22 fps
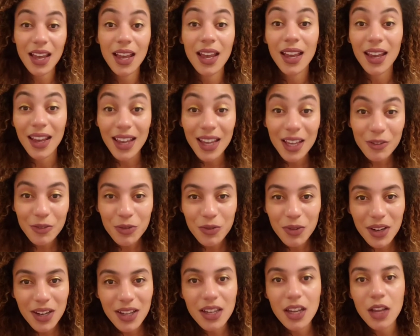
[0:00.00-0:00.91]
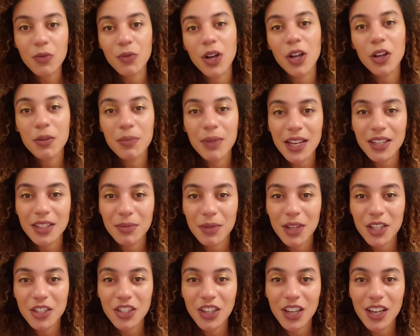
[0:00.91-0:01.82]
Hey everyone, and welcome back to
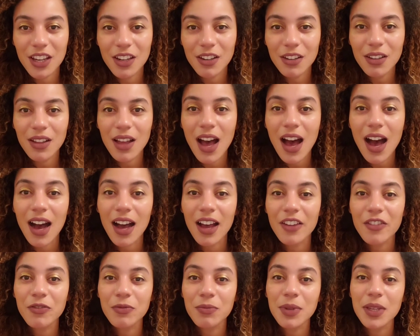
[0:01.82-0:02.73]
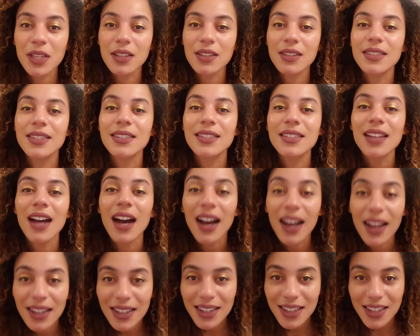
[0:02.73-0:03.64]
my channel. I've been
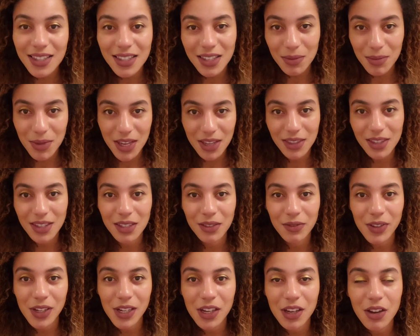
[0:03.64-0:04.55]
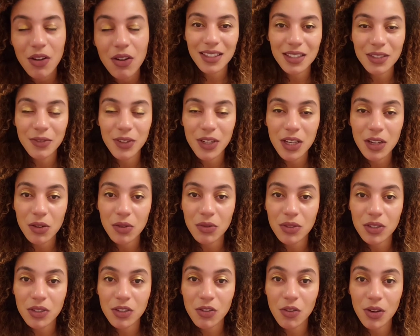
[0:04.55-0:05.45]
dying to make this video. This video
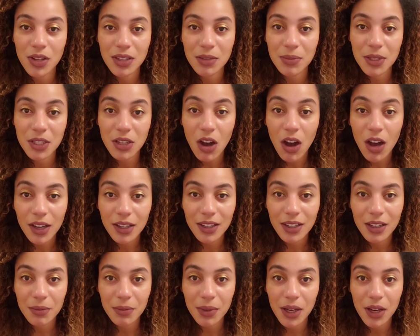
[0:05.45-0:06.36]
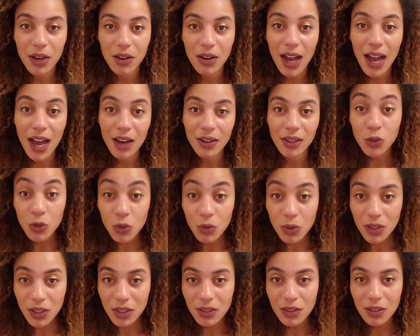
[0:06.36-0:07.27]
is going to be talking about how you
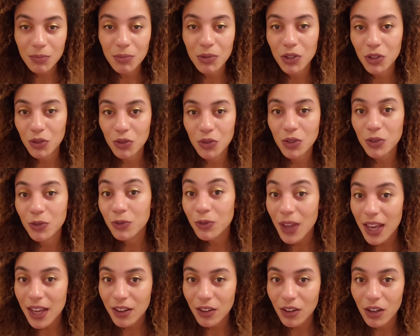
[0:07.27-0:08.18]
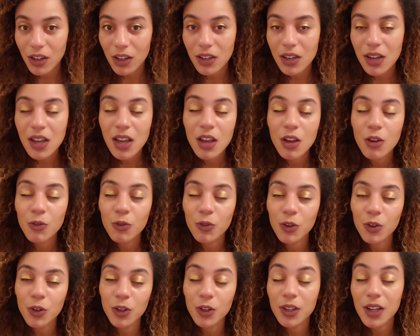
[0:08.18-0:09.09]
can produce fan art
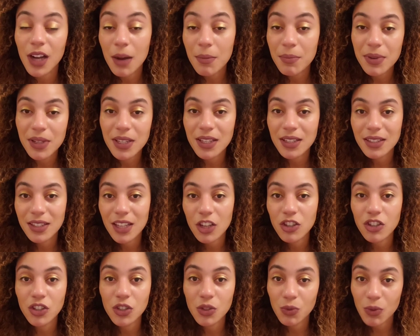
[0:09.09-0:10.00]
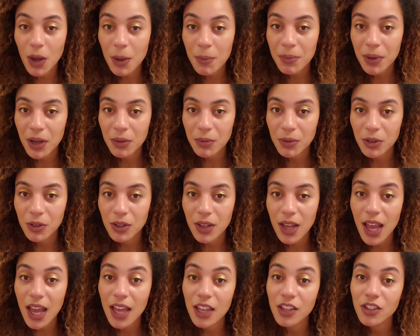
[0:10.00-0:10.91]
for companies such as
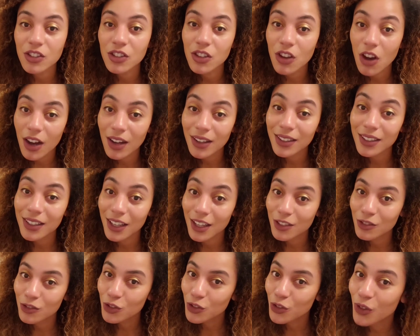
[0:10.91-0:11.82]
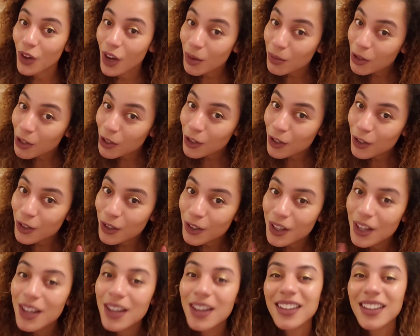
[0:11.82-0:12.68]
Redbubble and not get in trouble.